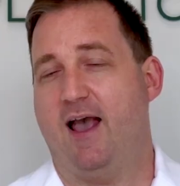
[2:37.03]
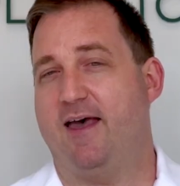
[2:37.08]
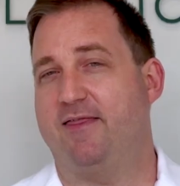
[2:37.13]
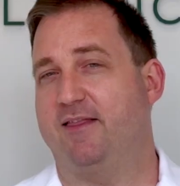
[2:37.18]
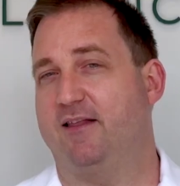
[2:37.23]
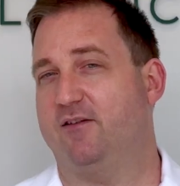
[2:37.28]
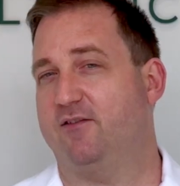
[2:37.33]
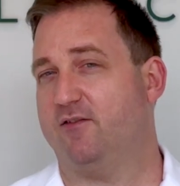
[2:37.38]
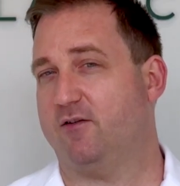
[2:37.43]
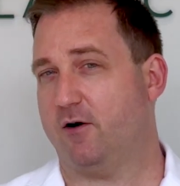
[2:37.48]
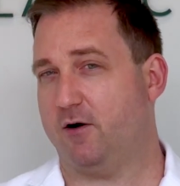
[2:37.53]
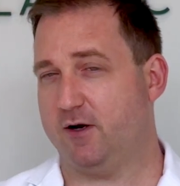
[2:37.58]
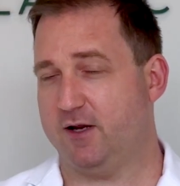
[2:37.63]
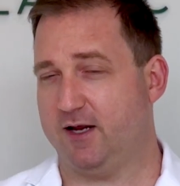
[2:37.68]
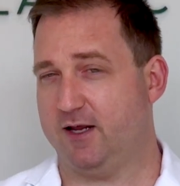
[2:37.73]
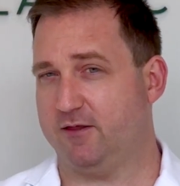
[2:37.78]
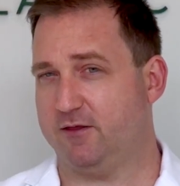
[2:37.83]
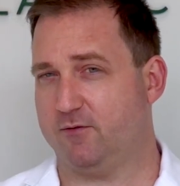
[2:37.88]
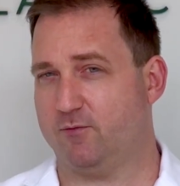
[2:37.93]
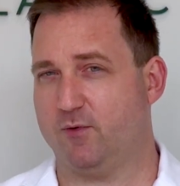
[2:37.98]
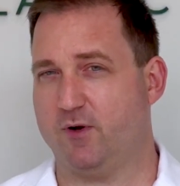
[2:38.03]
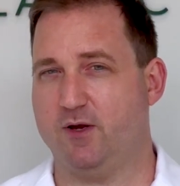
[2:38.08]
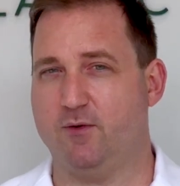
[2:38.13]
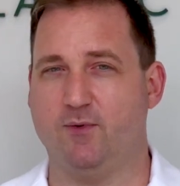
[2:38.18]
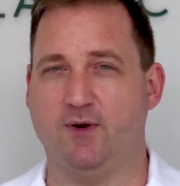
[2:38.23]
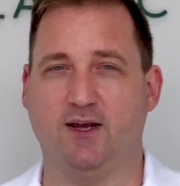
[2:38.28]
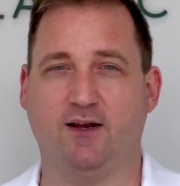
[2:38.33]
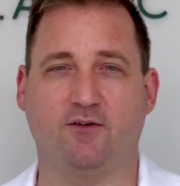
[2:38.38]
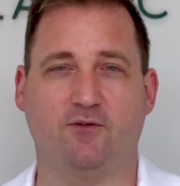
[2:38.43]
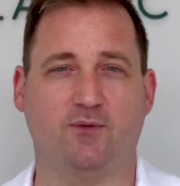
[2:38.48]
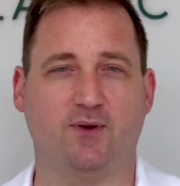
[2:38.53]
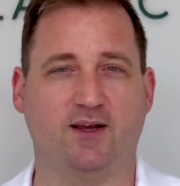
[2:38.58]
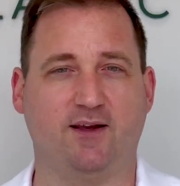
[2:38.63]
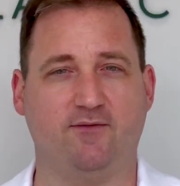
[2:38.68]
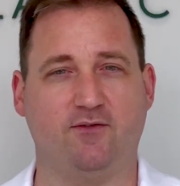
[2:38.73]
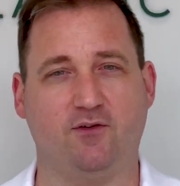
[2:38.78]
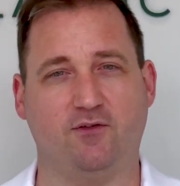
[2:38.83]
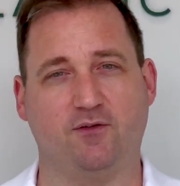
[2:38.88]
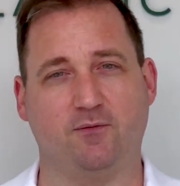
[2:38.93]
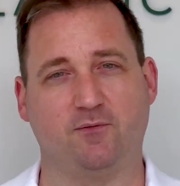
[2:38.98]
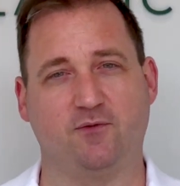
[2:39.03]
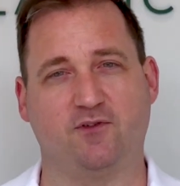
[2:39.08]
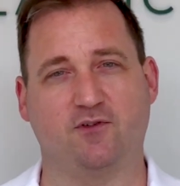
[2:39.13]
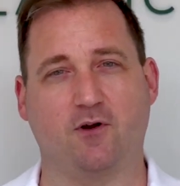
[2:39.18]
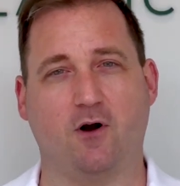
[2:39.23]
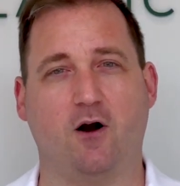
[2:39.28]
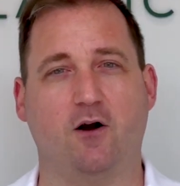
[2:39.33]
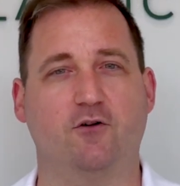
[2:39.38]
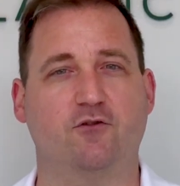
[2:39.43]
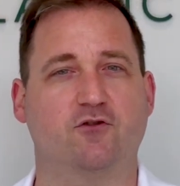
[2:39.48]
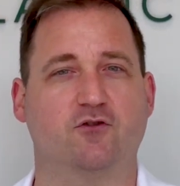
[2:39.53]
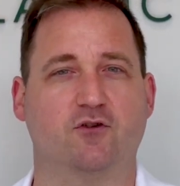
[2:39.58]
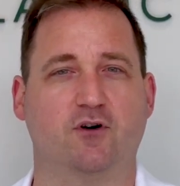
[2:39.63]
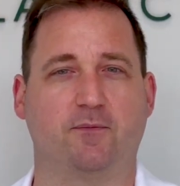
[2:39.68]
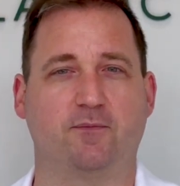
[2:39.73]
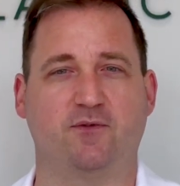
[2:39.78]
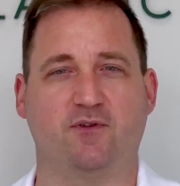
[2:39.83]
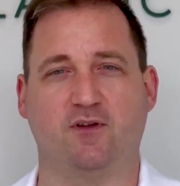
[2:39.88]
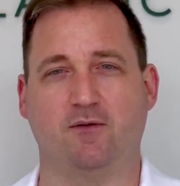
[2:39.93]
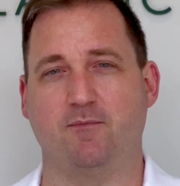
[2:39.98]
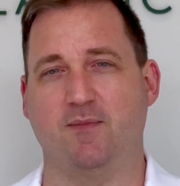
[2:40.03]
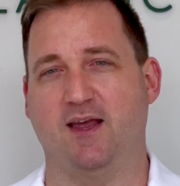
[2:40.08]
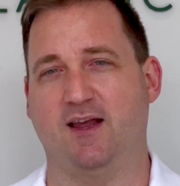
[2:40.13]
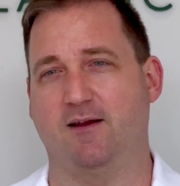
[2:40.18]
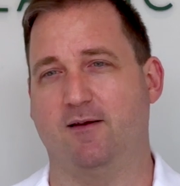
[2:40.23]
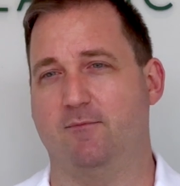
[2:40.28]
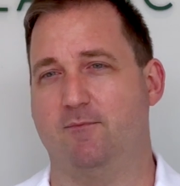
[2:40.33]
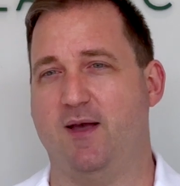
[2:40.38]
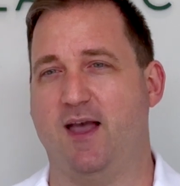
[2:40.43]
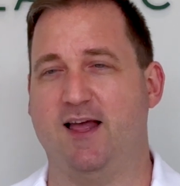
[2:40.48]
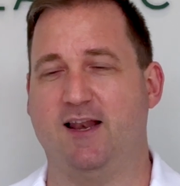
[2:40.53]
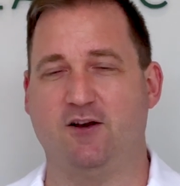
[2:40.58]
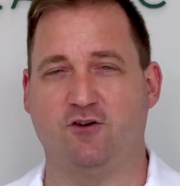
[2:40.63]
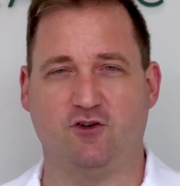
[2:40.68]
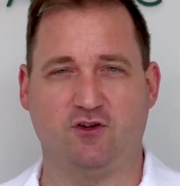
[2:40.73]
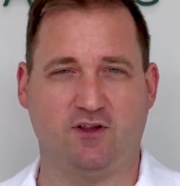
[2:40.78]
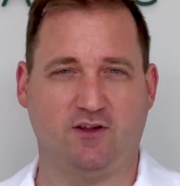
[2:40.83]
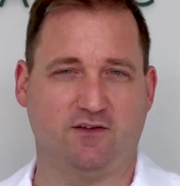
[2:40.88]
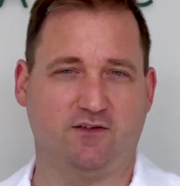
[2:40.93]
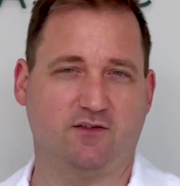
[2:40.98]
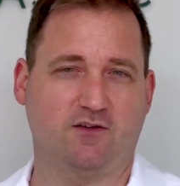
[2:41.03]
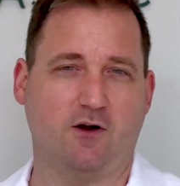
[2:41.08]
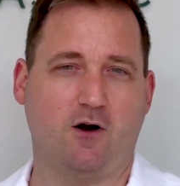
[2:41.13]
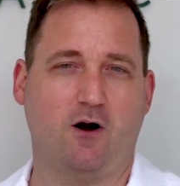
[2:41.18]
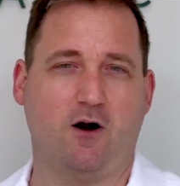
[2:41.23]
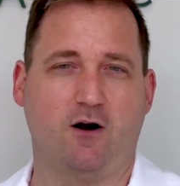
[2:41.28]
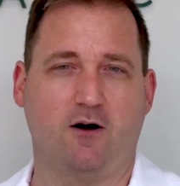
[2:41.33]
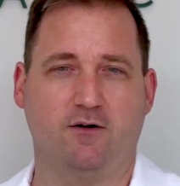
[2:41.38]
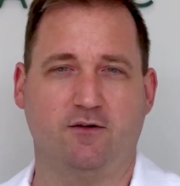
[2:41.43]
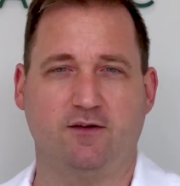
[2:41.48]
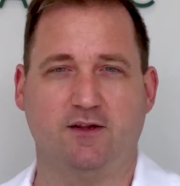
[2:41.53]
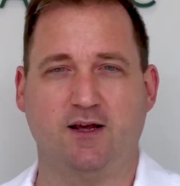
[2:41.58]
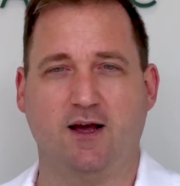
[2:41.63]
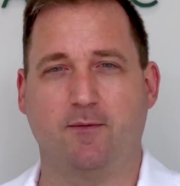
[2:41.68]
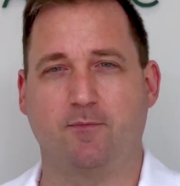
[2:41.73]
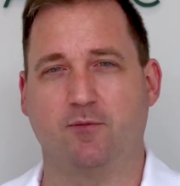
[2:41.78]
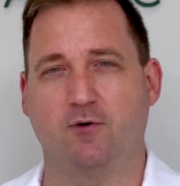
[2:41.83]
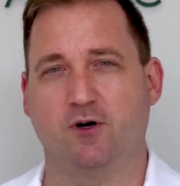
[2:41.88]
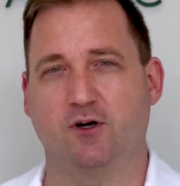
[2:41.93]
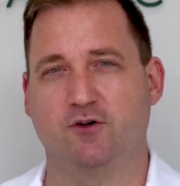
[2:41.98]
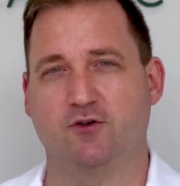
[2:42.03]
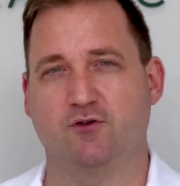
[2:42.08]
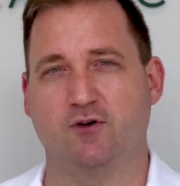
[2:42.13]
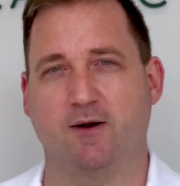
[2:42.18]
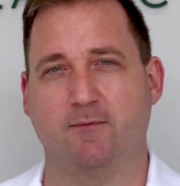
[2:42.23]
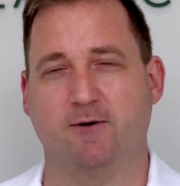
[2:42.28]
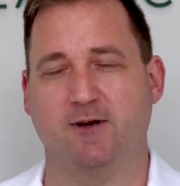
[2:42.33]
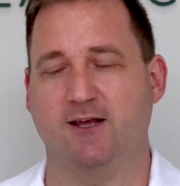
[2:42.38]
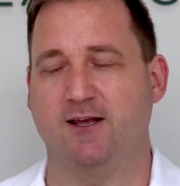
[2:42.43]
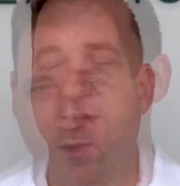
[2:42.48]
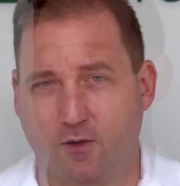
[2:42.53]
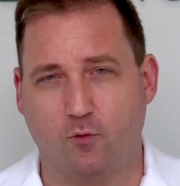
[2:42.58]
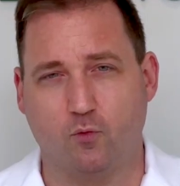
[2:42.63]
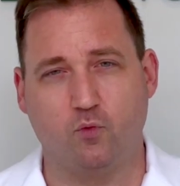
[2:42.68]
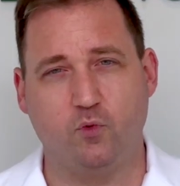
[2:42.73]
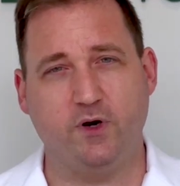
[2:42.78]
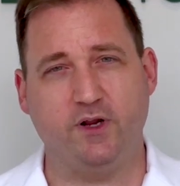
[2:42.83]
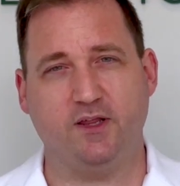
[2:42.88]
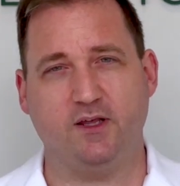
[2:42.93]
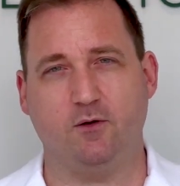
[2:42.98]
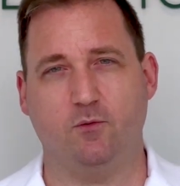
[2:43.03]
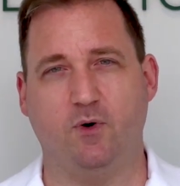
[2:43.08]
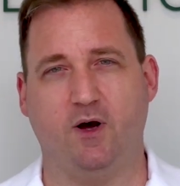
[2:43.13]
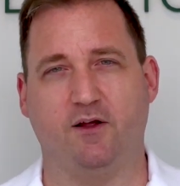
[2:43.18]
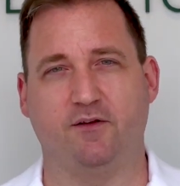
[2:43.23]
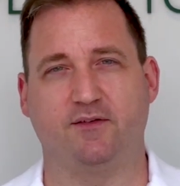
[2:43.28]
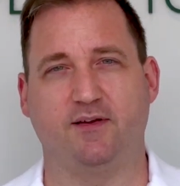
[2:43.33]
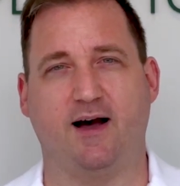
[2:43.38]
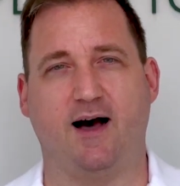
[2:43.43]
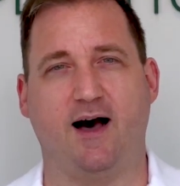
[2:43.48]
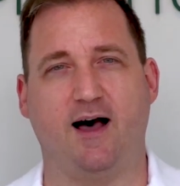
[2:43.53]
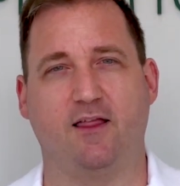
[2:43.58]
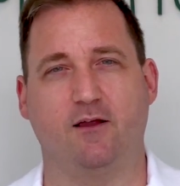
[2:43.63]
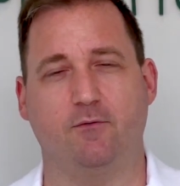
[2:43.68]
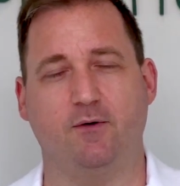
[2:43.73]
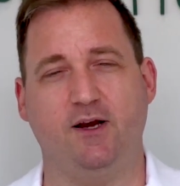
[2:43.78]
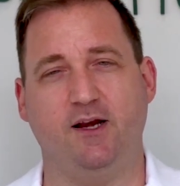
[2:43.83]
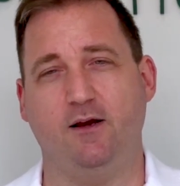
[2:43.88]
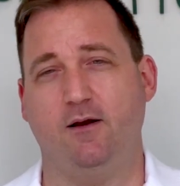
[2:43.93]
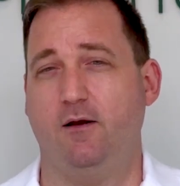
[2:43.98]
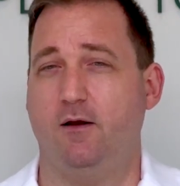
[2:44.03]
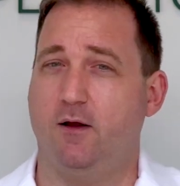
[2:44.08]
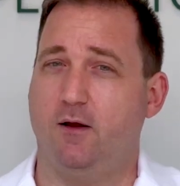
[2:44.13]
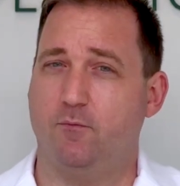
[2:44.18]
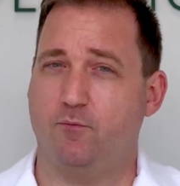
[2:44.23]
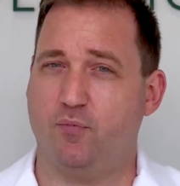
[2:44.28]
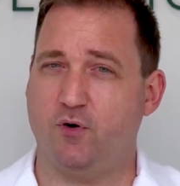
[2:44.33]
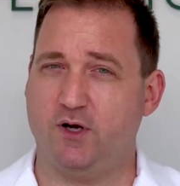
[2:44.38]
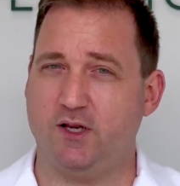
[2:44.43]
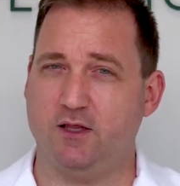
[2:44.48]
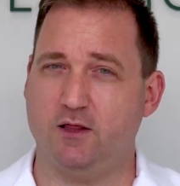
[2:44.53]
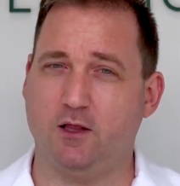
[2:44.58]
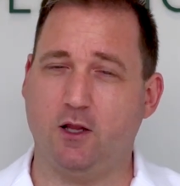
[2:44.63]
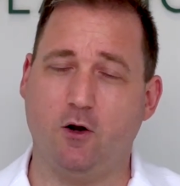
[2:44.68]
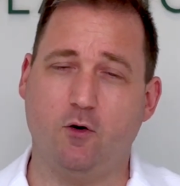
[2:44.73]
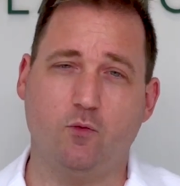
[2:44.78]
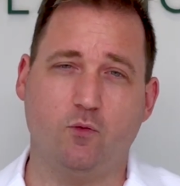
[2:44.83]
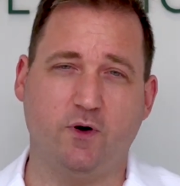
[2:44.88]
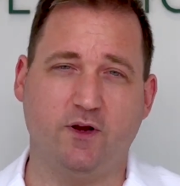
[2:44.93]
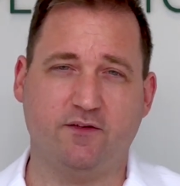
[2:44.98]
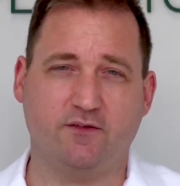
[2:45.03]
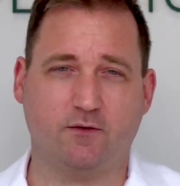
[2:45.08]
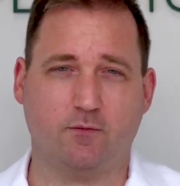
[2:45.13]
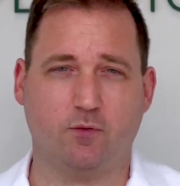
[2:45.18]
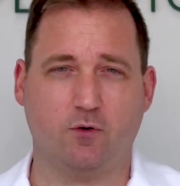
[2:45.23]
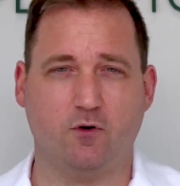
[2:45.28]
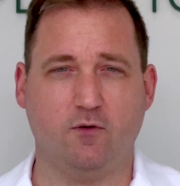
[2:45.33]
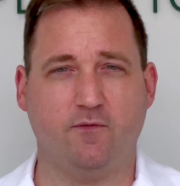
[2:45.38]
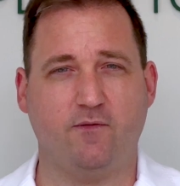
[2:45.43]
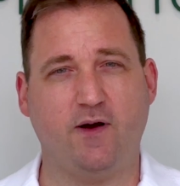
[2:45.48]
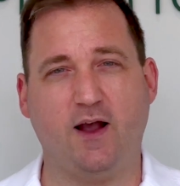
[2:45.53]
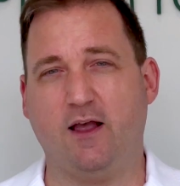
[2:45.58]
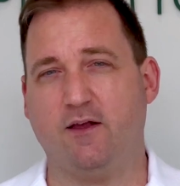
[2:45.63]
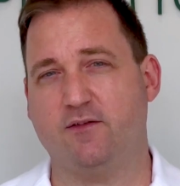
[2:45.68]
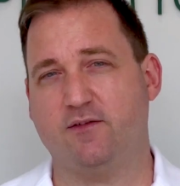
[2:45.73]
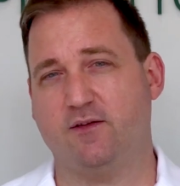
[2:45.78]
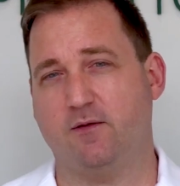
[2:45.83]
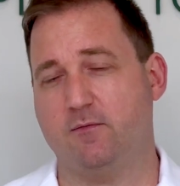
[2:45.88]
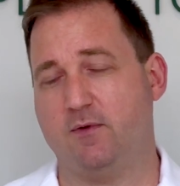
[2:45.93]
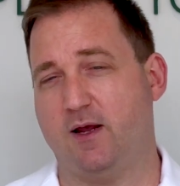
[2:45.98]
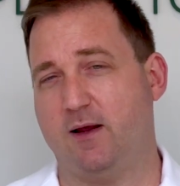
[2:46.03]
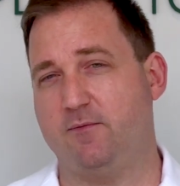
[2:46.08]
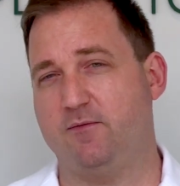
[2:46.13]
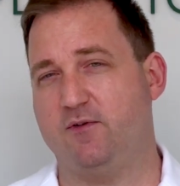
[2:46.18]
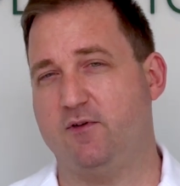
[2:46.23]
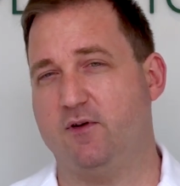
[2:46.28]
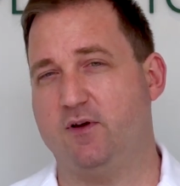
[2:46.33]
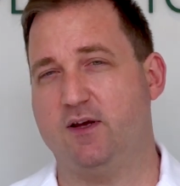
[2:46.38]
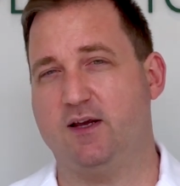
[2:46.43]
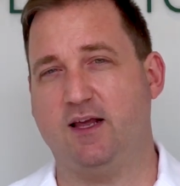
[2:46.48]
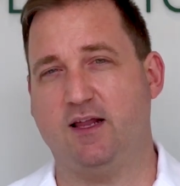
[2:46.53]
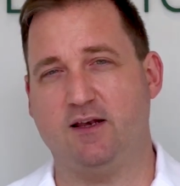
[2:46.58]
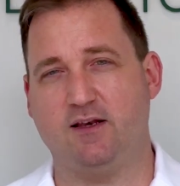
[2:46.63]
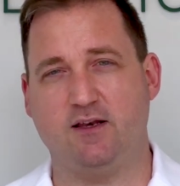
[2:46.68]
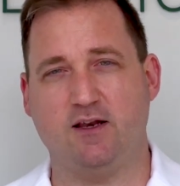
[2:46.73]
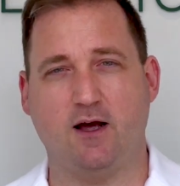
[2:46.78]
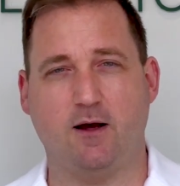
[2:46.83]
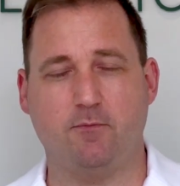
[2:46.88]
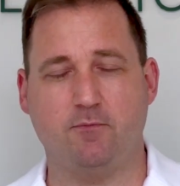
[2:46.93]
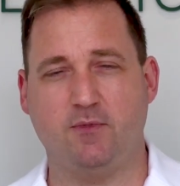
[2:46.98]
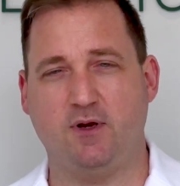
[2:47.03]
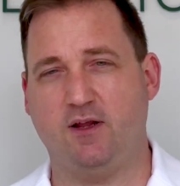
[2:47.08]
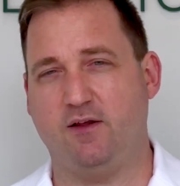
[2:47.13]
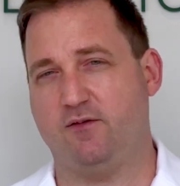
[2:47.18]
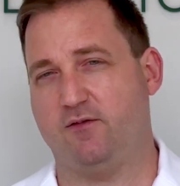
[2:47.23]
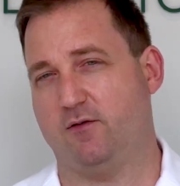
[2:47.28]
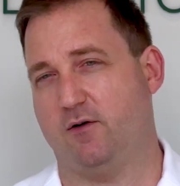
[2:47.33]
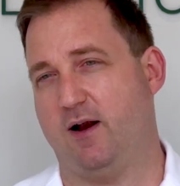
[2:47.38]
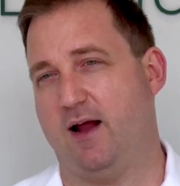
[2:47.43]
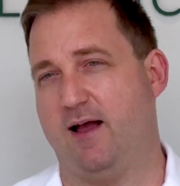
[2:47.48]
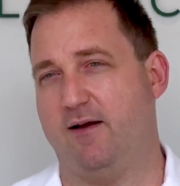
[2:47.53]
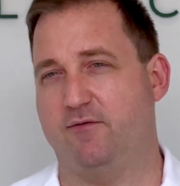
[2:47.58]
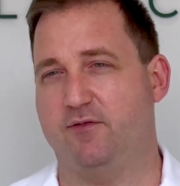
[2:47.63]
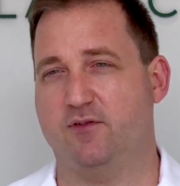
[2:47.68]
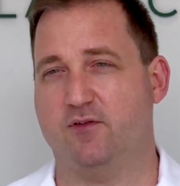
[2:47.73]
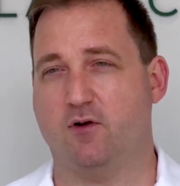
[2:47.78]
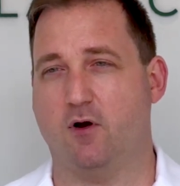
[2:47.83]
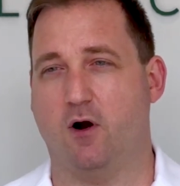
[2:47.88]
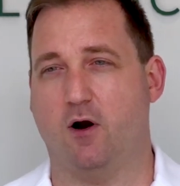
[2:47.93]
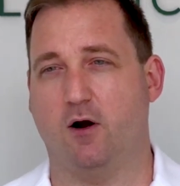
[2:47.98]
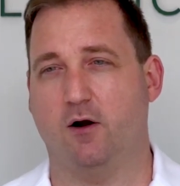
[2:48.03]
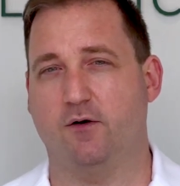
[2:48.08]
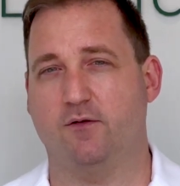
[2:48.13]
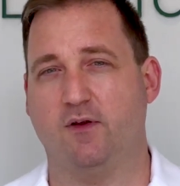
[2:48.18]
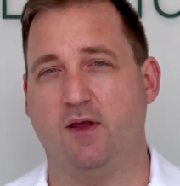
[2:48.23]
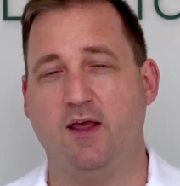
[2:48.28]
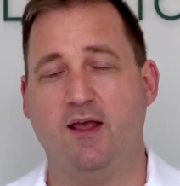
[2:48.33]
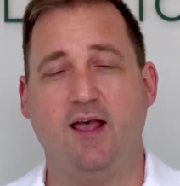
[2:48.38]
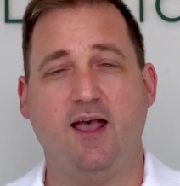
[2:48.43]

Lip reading: And then starting at 3 weeks, we give you some scar strips to manage the scar in the upper extremity. Really well tolerated, pretty low risk profile. Sometimes you can get numbness or have scars.